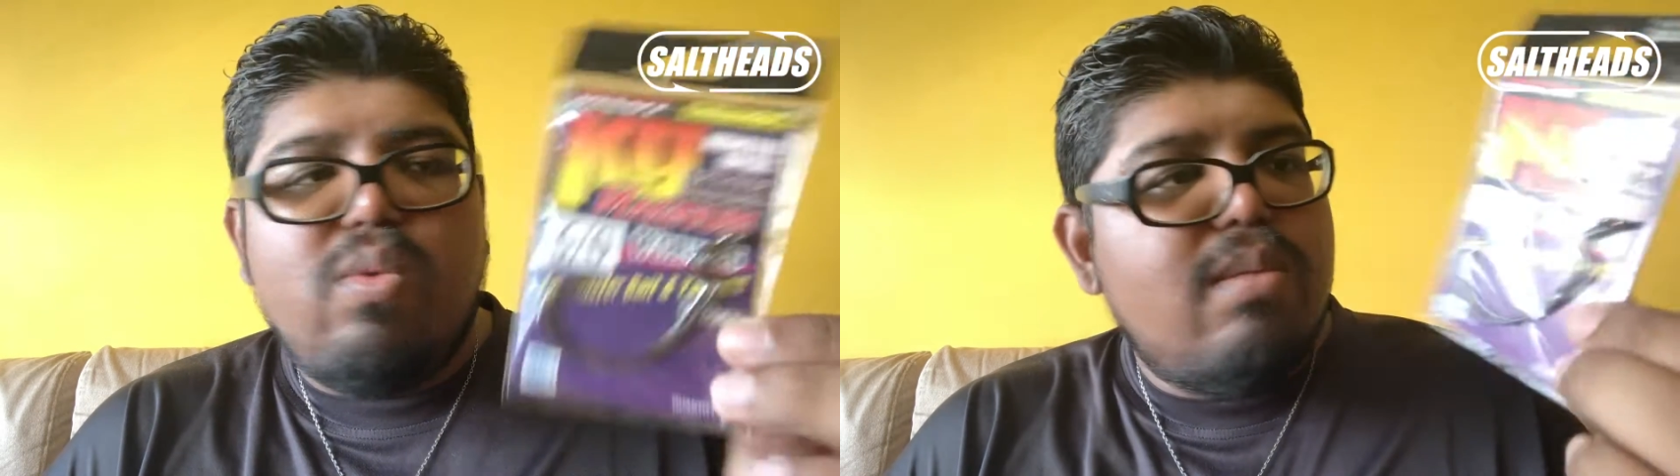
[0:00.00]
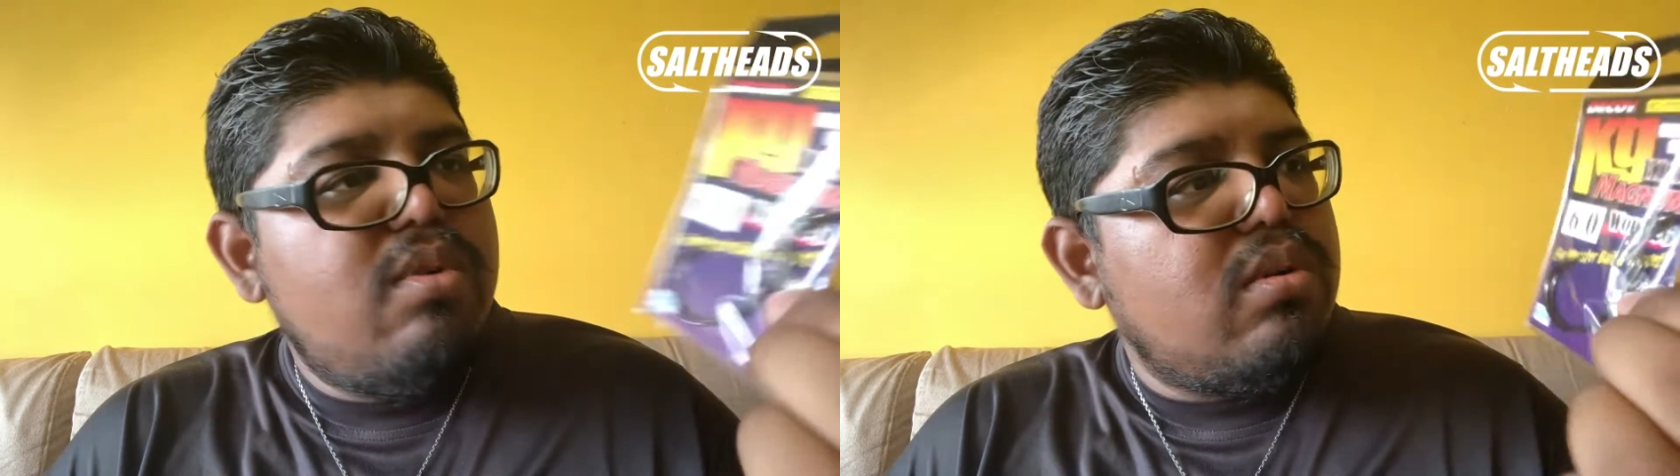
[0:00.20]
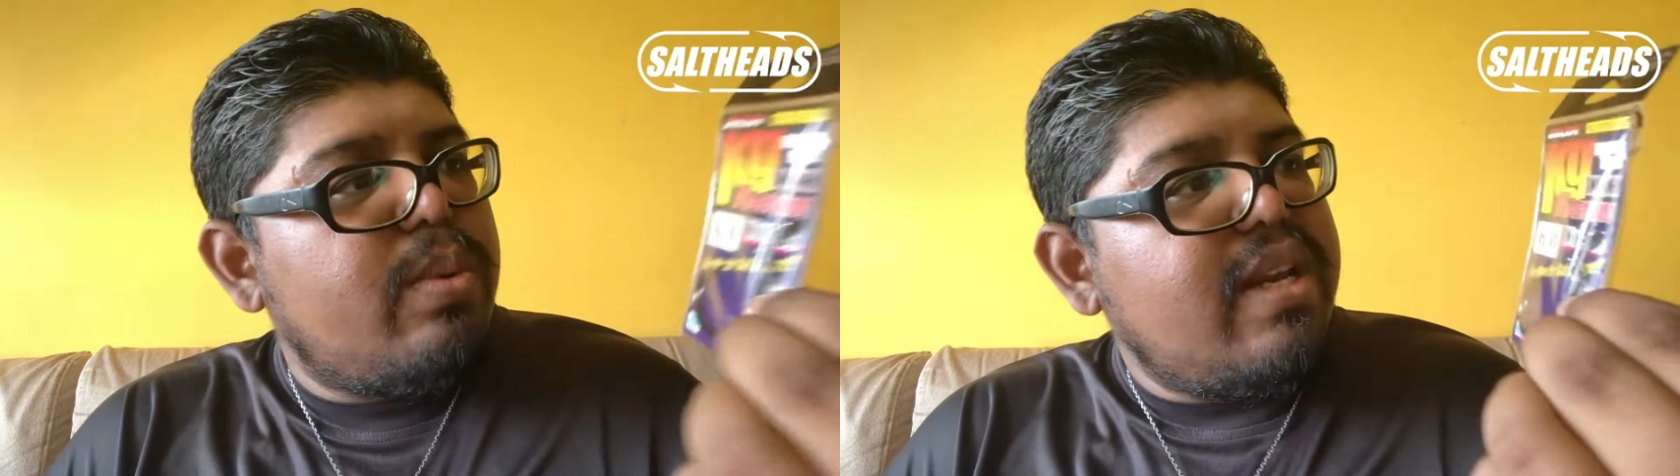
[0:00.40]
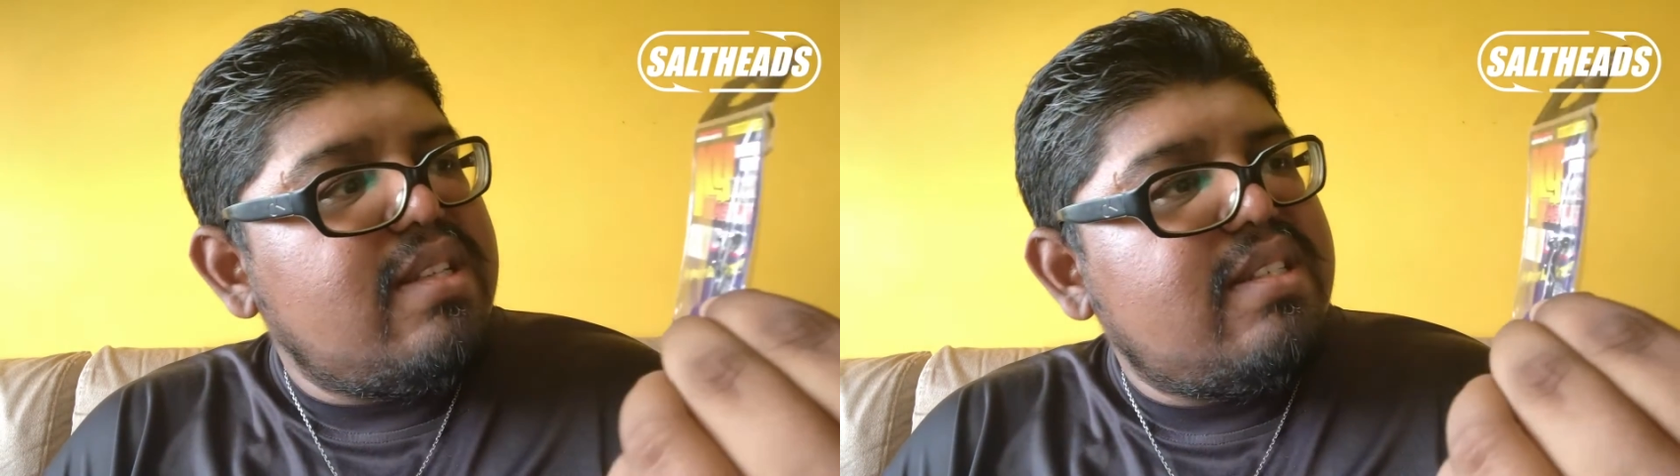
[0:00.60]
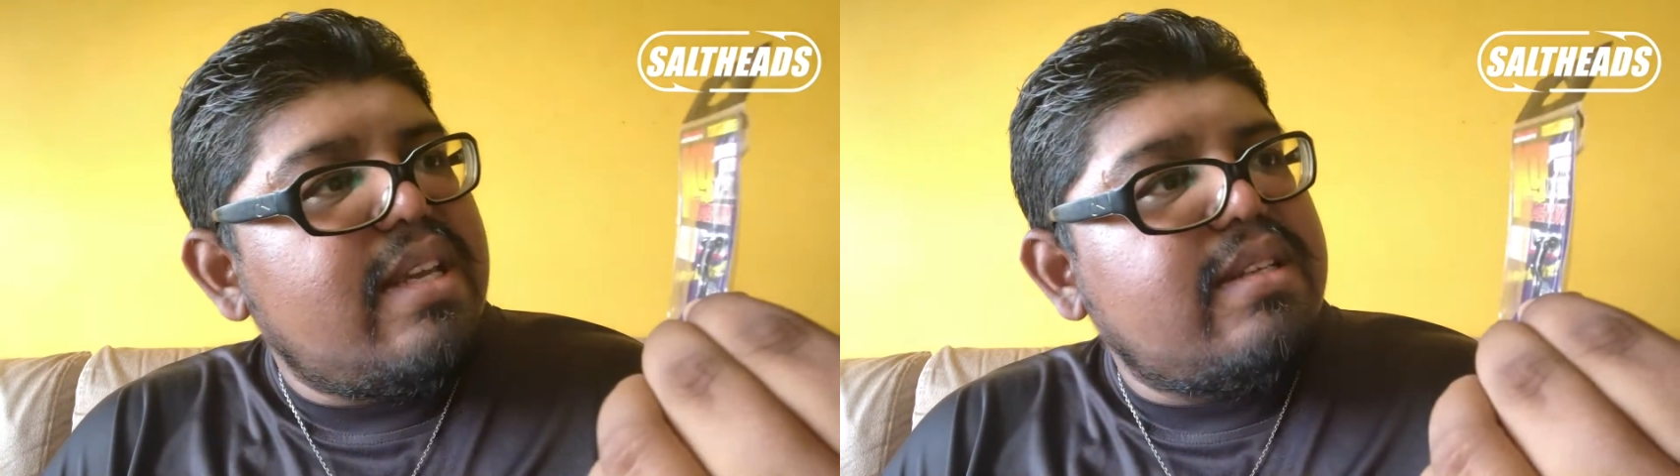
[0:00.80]
worm hook
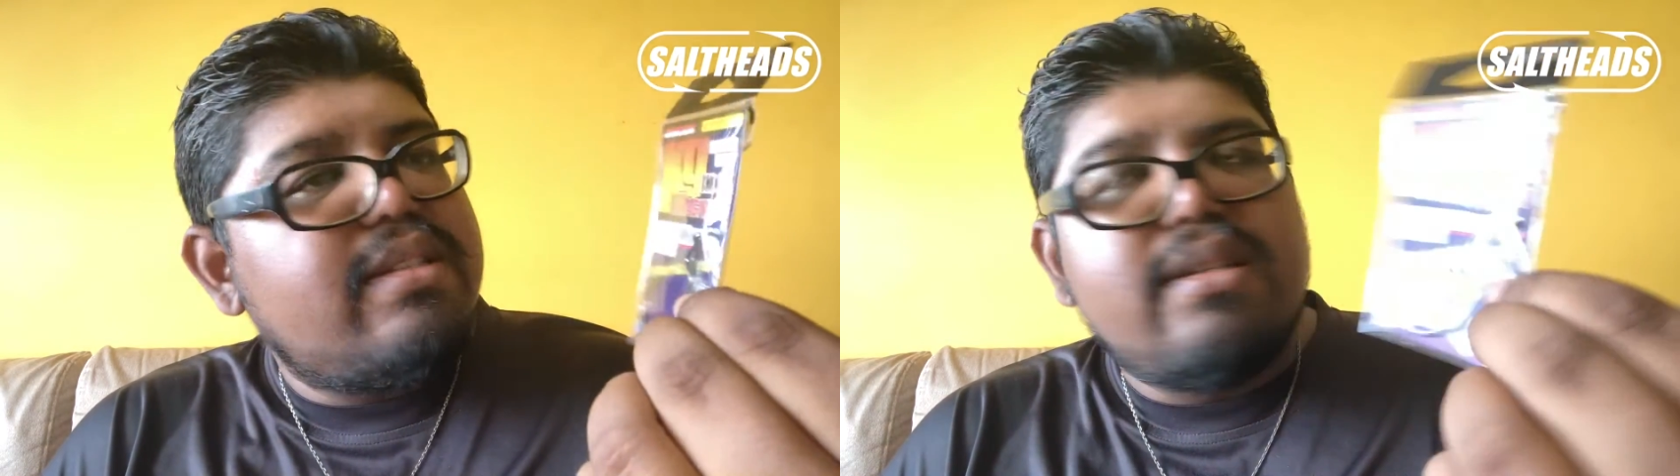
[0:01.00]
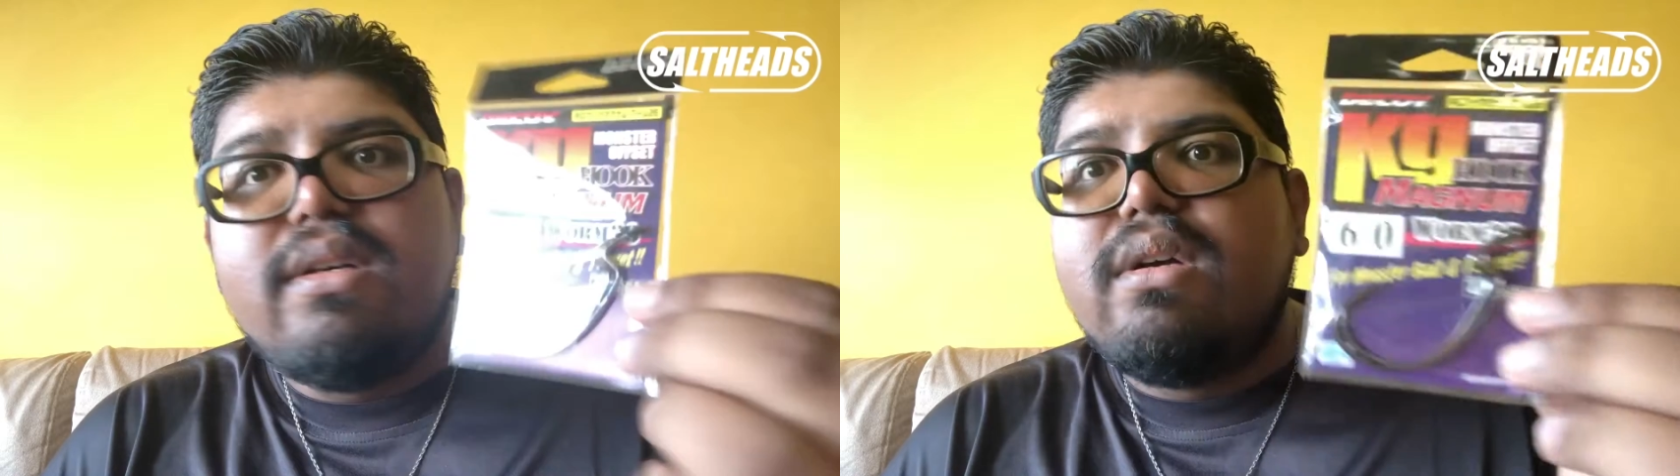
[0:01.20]
26.